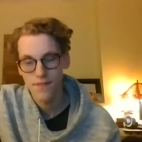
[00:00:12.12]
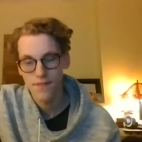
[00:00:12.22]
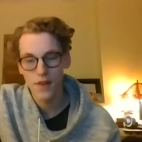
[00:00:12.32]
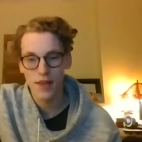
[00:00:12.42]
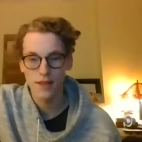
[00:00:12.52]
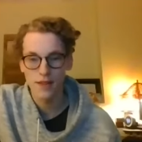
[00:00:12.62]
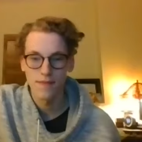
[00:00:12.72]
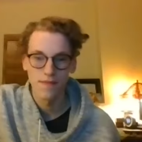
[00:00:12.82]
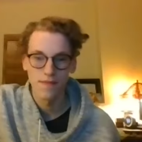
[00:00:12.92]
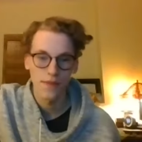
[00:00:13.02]
Very nice.
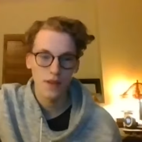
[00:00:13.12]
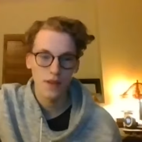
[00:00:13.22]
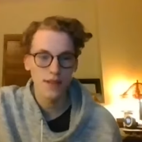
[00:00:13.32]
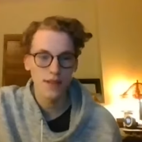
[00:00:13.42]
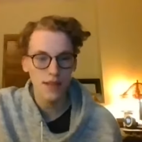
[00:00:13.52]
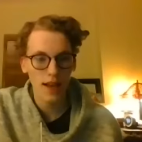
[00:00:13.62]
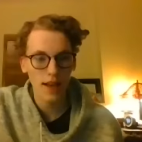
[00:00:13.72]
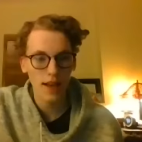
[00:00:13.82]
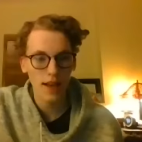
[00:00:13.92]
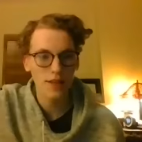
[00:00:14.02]
Good to see you,
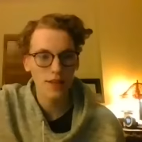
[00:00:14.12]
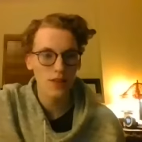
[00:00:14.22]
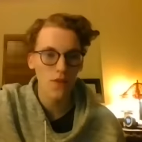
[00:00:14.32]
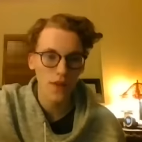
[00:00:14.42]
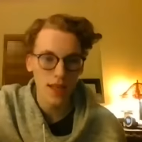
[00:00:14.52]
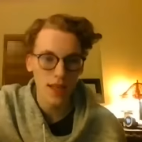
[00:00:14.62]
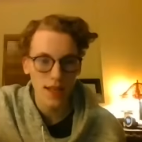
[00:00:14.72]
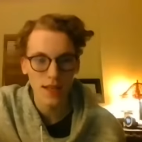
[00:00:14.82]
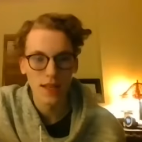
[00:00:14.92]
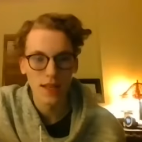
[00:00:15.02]
Lyle and Sophie
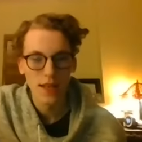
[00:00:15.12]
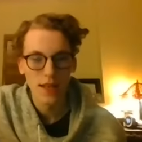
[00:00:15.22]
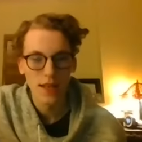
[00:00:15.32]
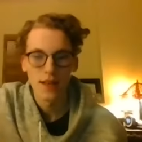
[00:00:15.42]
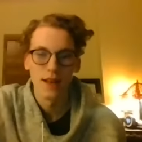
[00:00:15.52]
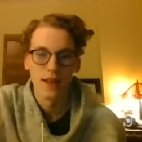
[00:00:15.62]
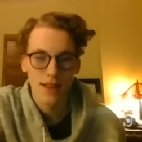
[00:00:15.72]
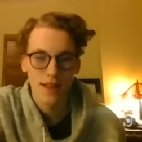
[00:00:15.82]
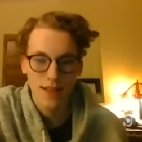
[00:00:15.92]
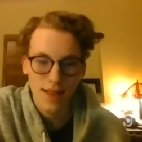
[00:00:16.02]
and
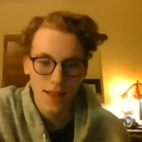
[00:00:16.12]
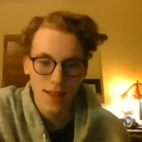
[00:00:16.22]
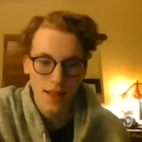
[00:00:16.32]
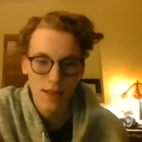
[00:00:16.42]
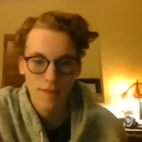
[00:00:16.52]
and Ski.